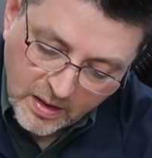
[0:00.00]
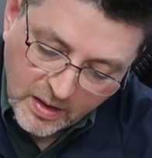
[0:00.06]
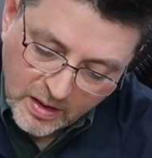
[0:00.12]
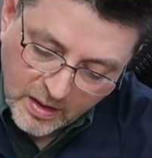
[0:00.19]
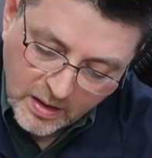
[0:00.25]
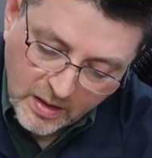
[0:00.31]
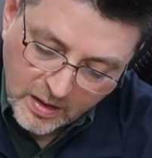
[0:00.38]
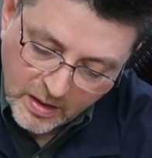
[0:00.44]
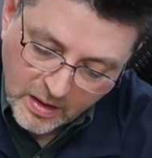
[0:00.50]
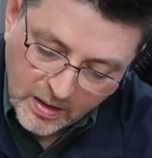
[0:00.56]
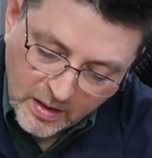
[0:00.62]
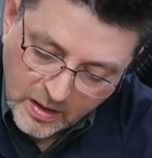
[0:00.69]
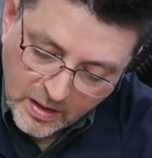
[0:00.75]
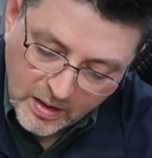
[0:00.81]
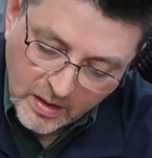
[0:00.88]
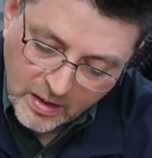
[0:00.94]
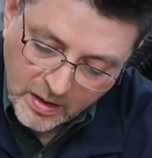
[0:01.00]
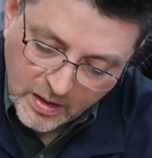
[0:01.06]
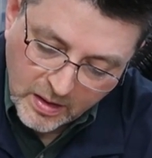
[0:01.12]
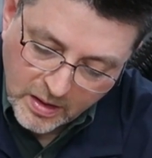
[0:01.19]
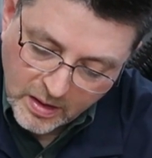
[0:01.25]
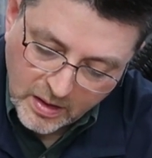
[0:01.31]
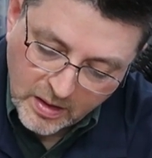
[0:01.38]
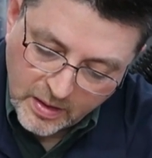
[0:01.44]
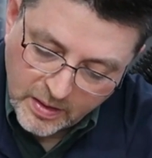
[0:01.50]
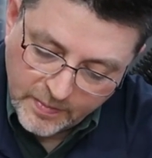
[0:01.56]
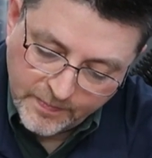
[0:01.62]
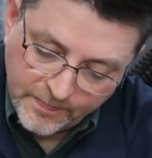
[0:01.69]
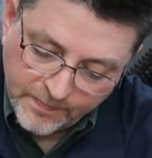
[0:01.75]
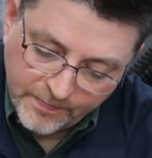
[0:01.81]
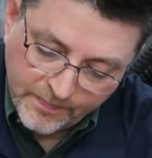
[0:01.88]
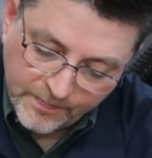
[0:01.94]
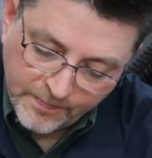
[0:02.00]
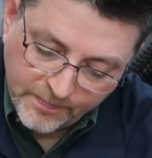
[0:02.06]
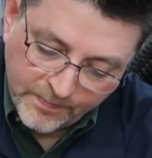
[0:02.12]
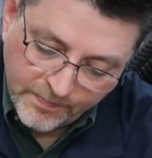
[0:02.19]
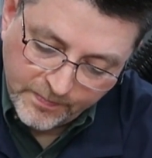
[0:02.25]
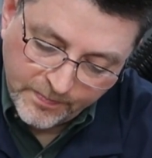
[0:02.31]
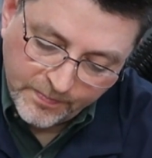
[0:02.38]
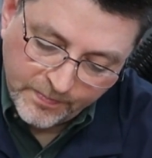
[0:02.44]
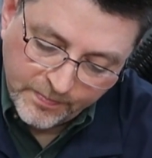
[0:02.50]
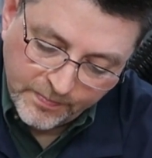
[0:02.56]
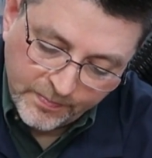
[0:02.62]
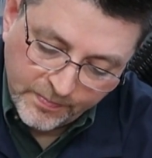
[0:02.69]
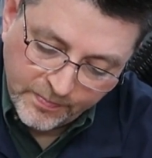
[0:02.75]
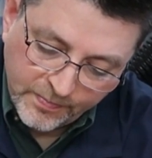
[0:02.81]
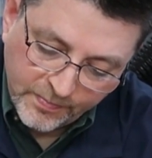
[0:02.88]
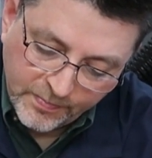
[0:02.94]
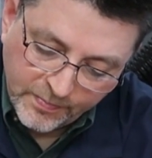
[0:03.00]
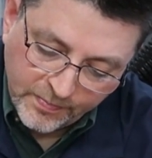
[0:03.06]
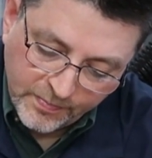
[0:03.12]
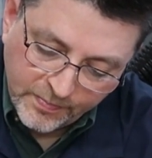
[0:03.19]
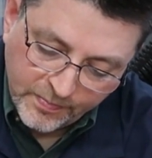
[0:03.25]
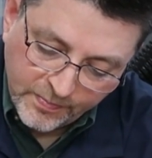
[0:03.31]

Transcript: I hope your arm can get through all this. There's a lot of work for you here.